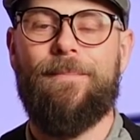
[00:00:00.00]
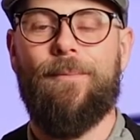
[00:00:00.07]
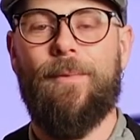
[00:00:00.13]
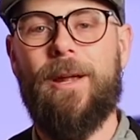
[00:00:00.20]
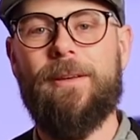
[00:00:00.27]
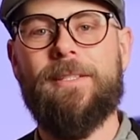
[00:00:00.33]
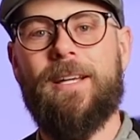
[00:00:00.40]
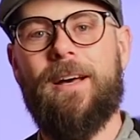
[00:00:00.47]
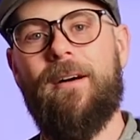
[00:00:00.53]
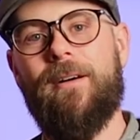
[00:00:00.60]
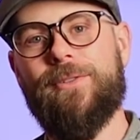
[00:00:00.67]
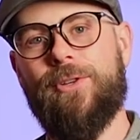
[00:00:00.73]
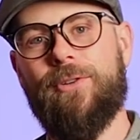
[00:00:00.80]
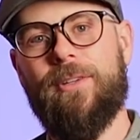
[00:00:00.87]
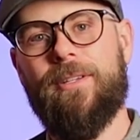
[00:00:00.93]
When I was in
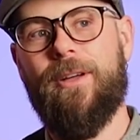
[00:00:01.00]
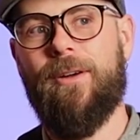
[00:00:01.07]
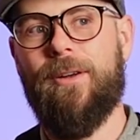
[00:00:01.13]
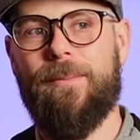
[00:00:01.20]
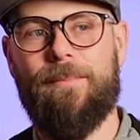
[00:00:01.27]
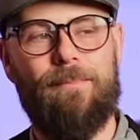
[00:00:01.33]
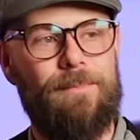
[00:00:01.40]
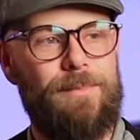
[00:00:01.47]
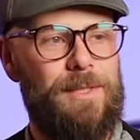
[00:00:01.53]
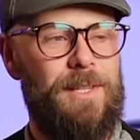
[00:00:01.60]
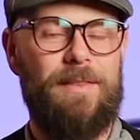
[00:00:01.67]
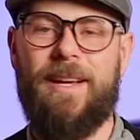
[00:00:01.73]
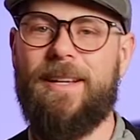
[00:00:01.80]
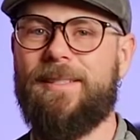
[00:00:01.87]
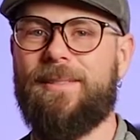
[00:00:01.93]
college, you could go to
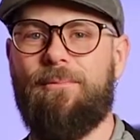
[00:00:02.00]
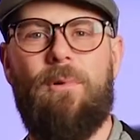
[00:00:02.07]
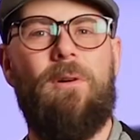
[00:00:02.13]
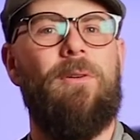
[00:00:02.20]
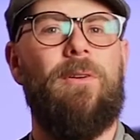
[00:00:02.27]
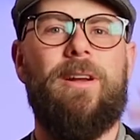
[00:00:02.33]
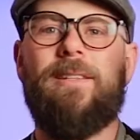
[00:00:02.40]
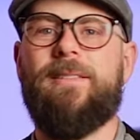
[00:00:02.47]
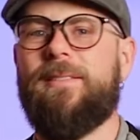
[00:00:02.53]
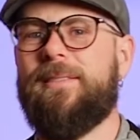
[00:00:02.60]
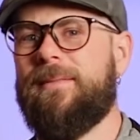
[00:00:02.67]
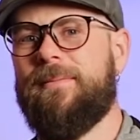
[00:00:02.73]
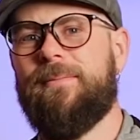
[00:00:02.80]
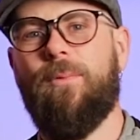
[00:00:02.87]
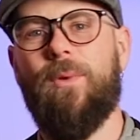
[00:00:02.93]
CVS,
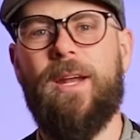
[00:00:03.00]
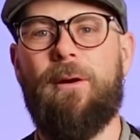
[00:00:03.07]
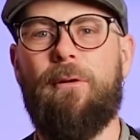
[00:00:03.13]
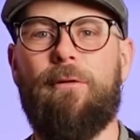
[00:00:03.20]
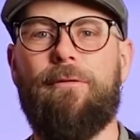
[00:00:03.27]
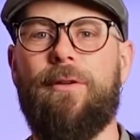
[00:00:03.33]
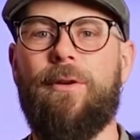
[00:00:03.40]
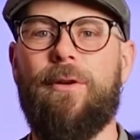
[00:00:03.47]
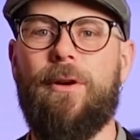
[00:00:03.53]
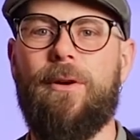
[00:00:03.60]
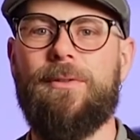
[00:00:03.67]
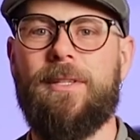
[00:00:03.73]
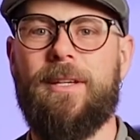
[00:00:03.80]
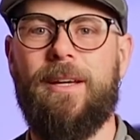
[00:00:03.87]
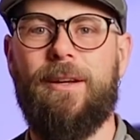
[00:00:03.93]
Walgreens, one hour
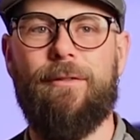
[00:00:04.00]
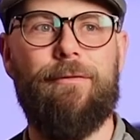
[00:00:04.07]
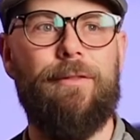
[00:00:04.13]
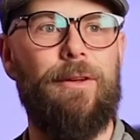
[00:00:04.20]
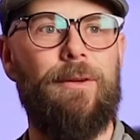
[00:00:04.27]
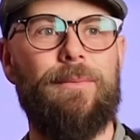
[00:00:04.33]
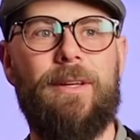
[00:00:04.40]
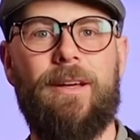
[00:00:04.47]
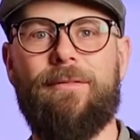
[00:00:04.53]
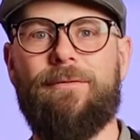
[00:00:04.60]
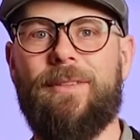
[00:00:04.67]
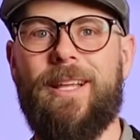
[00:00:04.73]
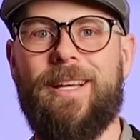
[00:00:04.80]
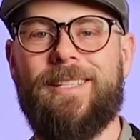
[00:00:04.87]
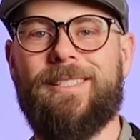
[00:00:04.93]
photos and get your film done
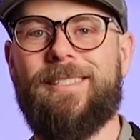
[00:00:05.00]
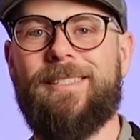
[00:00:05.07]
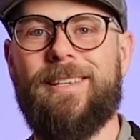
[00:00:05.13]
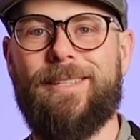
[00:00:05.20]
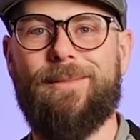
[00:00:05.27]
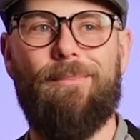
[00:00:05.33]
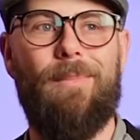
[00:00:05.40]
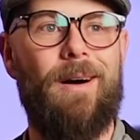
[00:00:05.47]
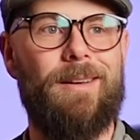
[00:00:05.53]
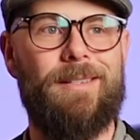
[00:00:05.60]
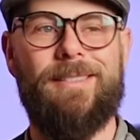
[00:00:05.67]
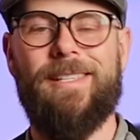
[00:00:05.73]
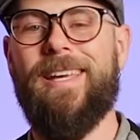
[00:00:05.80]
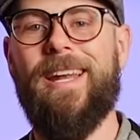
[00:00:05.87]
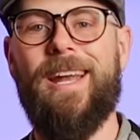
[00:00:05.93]
for like six
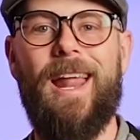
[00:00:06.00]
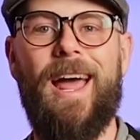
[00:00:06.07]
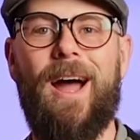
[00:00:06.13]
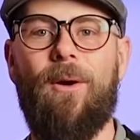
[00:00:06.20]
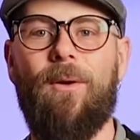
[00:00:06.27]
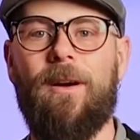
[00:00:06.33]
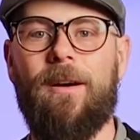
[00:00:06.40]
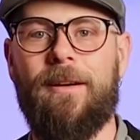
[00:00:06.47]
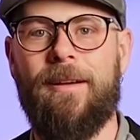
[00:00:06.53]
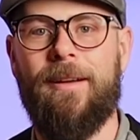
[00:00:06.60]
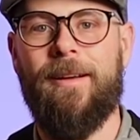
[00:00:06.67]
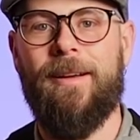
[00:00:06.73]
bucks in an hour.